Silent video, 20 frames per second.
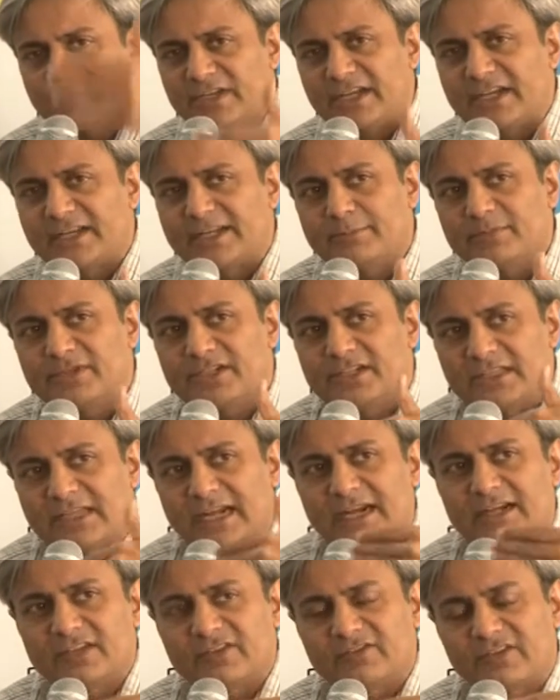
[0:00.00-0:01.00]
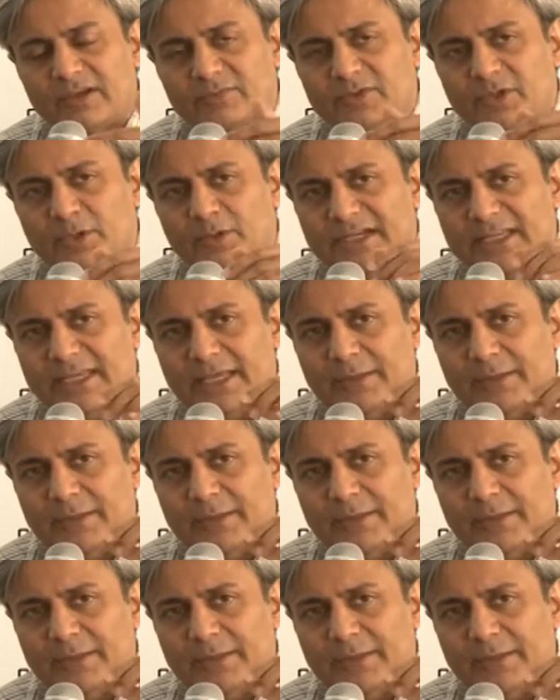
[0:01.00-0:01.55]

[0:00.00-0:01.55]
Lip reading: We attempted that in subsequent